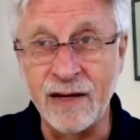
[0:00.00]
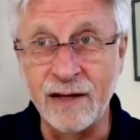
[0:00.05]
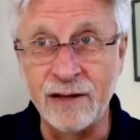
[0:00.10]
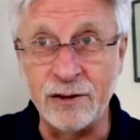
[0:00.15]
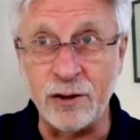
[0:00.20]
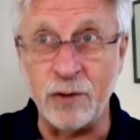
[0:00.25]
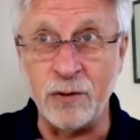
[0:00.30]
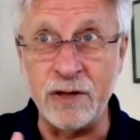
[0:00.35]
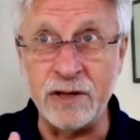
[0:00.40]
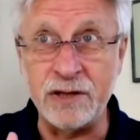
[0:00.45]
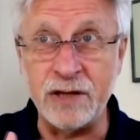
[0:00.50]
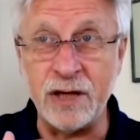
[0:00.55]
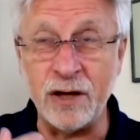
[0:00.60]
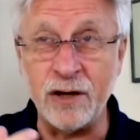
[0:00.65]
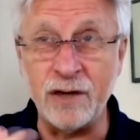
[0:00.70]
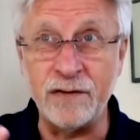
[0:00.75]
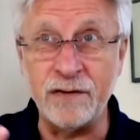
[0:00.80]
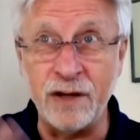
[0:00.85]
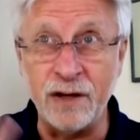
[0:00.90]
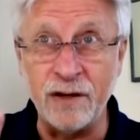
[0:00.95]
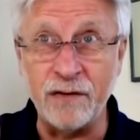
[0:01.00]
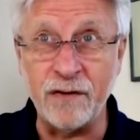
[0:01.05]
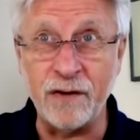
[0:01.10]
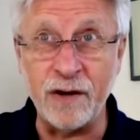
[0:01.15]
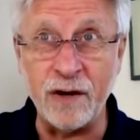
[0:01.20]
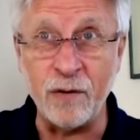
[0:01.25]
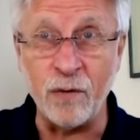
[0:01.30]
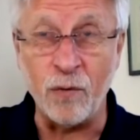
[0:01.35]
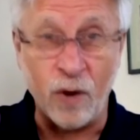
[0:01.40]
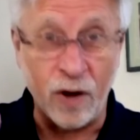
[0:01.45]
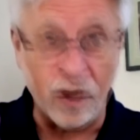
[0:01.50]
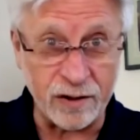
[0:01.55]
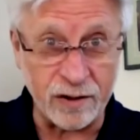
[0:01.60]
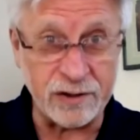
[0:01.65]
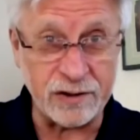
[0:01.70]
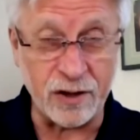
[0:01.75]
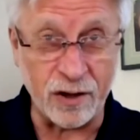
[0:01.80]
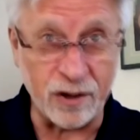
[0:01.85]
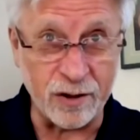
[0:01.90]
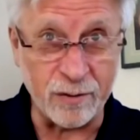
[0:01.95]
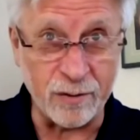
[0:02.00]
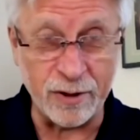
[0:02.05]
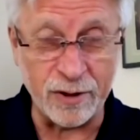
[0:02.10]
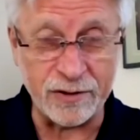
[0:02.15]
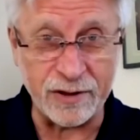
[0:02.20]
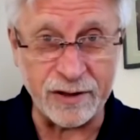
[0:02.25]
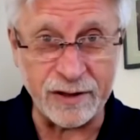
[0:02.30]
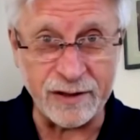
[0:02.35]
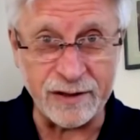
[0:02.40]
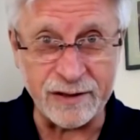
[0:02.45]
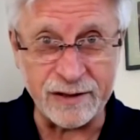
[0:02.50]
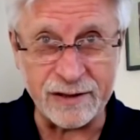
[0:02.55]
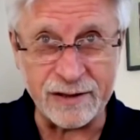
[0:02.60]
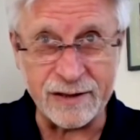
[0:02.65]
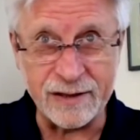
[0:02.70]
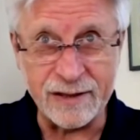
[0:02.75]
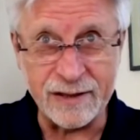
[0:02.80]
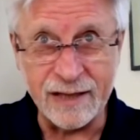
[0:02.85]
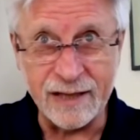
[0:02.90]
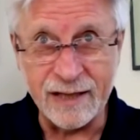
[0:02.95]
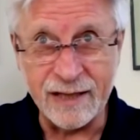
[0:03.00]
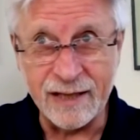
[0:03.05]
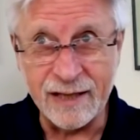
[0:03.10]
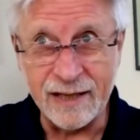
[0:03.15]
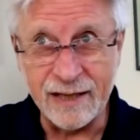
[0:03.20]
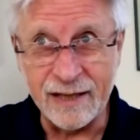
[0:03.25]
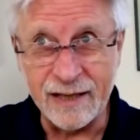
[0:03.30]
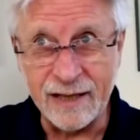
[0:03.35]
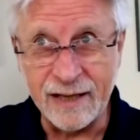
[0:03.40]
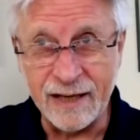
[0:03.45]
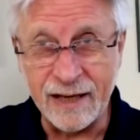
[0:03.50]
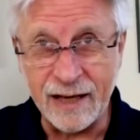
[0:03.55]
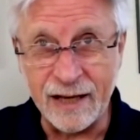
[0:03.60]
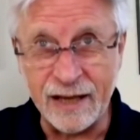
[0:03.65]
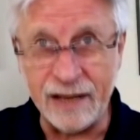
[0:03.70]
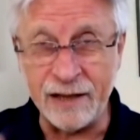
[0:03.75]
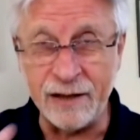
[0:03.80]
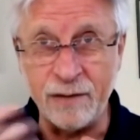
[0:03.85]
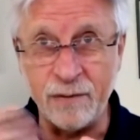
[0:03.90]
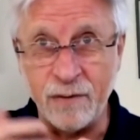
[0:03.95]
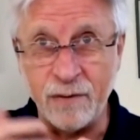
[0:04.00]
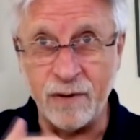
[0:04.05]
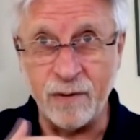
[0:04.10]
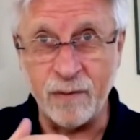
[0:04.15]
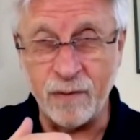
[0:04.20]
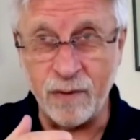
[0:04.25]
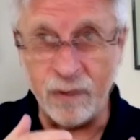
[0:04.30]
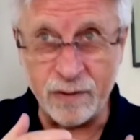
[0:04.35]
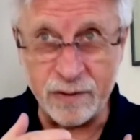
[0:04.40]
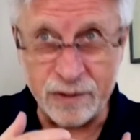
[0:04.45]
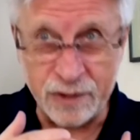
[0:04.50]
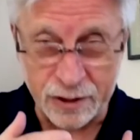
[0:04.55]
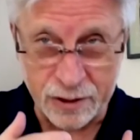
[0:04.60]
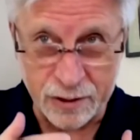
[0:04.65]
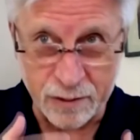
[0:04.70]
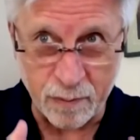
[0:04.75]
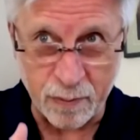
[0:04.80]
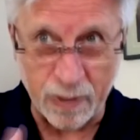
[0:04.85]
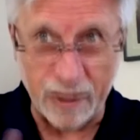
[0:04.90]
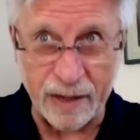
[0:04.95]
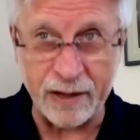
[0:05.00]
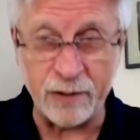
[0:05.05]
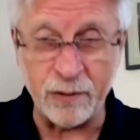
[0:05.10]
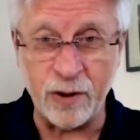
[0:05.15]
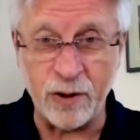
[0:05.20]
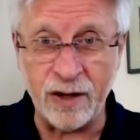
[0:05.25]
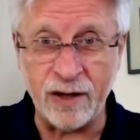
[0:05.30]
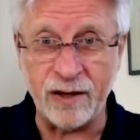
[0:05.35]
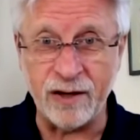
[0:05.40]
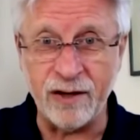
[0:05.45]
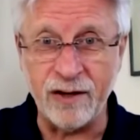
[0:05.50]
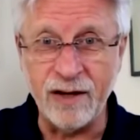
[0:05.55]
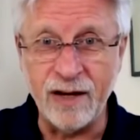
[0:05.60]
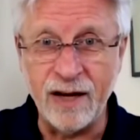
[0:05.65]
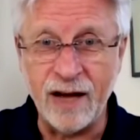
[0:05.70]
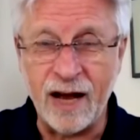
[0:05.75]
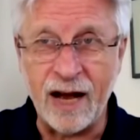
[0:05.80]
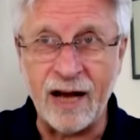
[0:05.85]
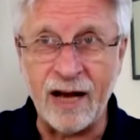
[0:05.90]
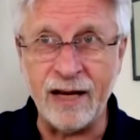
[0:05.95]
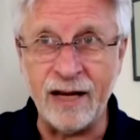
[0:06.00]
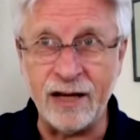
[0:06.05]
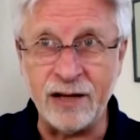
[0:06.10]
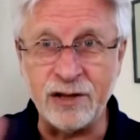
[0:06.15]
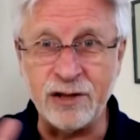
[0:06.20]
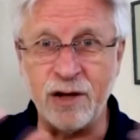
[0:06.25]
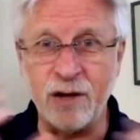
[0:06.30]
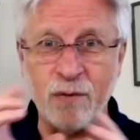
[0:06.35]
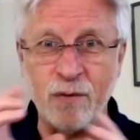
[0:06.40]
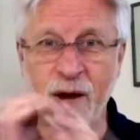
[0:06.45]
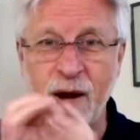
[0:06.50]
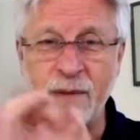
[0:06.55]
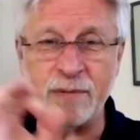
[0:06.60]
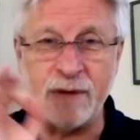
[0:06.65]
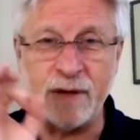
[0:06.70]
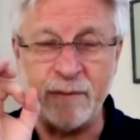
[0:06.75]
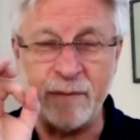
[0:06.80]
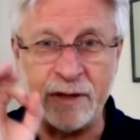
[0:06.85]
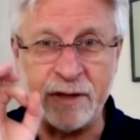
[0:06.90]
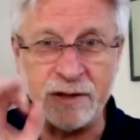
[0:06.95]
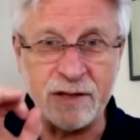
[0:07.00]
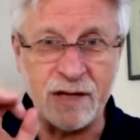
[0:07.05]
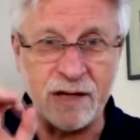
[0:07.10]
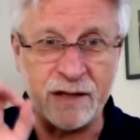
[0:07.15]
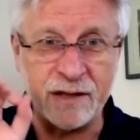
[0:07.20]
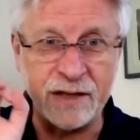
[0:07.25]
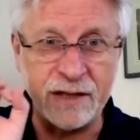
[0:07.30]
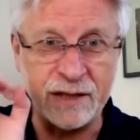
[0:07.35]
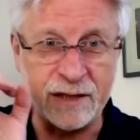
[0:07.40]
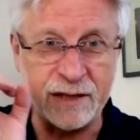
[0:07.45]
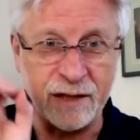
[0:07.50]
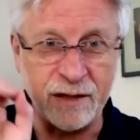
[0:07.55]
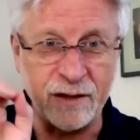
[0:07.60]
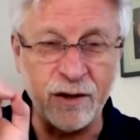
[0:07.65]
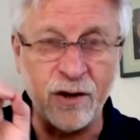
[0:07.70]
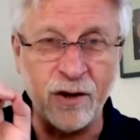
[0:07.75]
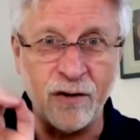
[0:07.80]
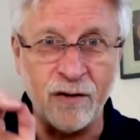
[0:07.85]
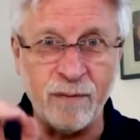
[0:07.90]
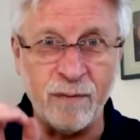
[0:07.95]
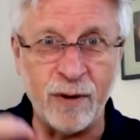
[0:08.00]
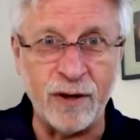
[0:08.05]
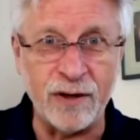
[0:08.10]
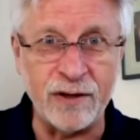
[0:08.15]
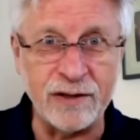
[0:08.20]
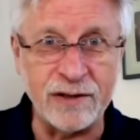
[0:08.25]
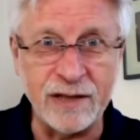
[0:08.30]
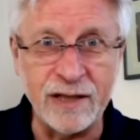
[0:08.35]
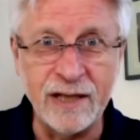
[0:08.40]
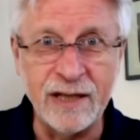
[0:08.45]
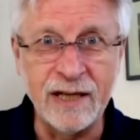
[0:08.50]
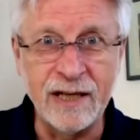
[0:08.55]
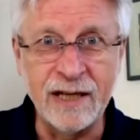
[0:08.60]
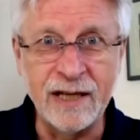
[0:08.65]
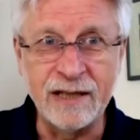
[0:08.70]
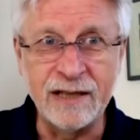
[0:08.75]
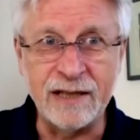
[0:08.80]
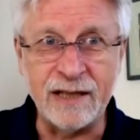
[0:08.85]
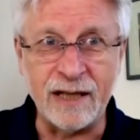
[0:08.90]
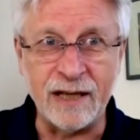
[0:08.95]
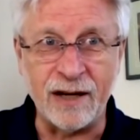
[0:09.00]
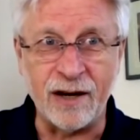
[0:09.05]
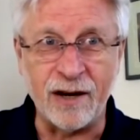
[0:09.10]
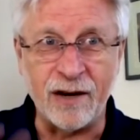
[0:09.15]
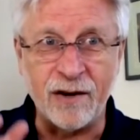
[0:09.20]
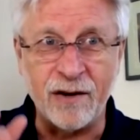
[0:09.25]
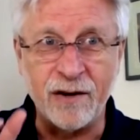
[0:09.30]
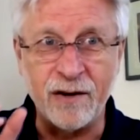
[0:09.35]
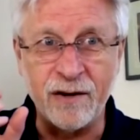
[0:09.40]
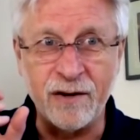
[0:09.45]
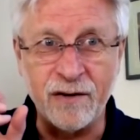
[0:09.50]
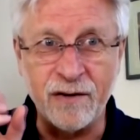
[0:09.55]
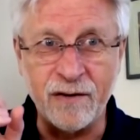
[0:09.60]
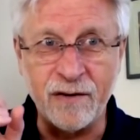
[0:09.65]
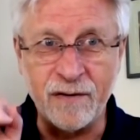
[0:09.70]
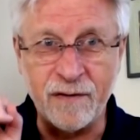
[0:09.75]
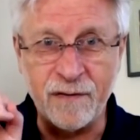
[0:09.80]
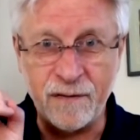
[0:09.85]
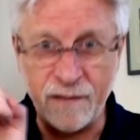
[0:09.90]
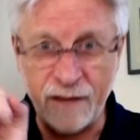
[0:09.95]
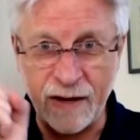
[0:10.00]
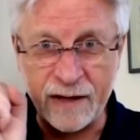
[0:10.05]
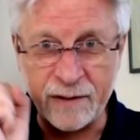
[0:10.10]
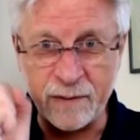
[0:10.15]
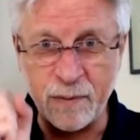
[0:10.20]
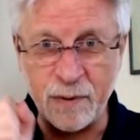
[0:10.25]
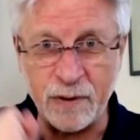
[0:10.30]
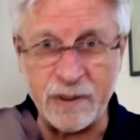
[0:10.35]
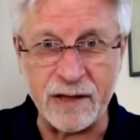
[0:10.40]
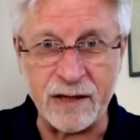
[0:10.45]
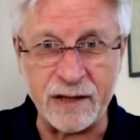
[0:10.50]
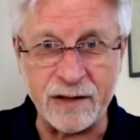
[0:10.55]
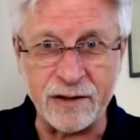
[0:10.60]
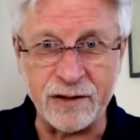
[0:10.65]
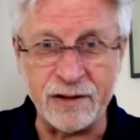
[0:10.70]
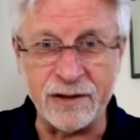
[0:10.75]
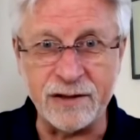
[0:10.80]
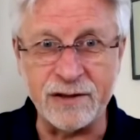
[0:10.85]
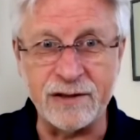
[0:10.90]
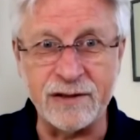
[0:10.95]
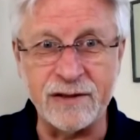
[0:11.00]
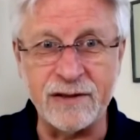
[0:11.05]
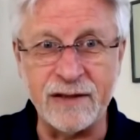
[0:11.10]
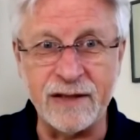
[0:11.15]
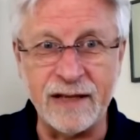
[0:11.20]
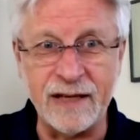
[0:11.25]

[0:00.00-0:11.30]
So instead of delivering water-soluble things in just plain water, I actually wrap them inside these little golf balls that are fat protectors.